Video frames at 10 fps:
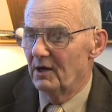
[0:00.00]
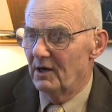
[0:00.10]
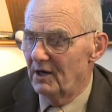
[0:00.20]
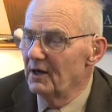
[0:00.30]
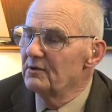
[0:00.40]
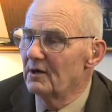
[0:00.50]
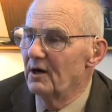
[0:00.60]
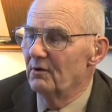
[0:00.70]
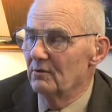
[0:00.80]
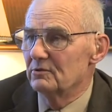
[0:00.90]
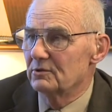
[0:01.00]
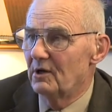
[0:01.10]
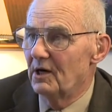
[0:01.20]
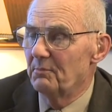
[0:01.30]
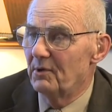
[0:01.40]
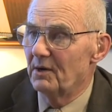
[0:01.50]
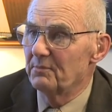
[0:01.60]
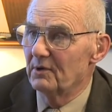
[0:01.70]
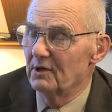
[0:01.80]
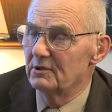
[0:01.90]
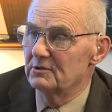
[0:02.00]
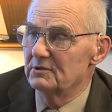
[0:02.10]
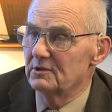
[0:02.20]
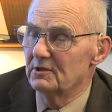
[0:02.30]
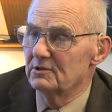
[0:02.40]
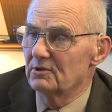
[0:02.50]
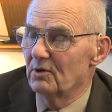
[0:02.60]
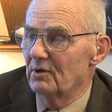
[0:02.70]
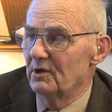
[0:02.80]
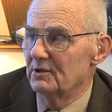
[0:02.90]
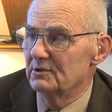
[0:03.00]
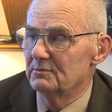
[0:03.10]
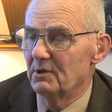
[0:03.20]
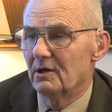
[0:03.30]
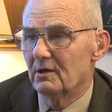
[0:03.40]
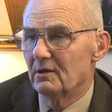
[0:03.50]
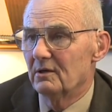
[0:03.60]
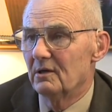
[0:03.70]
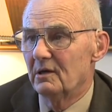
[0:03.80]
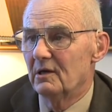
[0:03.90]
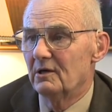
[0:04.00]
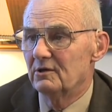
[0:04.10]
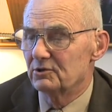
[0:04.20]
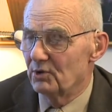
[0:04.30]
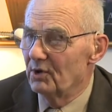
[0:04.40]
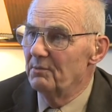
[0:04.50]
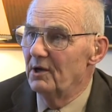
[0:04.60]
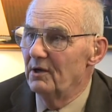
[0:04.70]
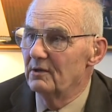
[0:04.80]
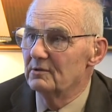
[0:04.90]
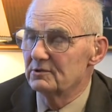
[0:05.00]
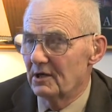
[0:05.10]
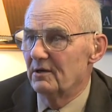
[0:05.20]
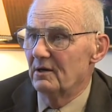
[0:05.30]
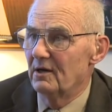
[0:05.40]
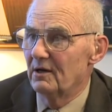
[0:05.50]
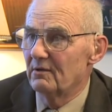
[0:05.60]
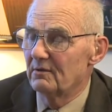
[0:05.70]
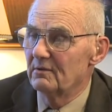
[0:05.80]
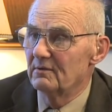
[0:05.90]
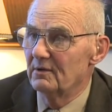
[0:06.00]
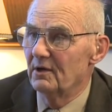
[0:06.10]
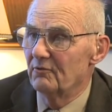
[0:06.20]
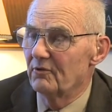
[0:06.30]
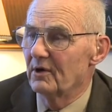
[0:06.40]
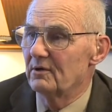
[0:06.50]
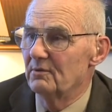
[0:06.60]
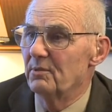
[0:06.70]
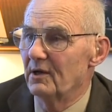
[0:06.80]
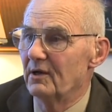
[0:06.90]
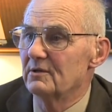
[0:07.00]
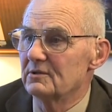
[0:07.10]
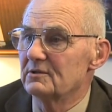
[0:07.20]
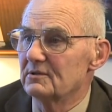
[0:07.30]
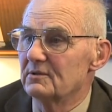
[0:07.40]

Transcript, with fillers: high titers or high populations of this organism in soybean sudden death infected plants.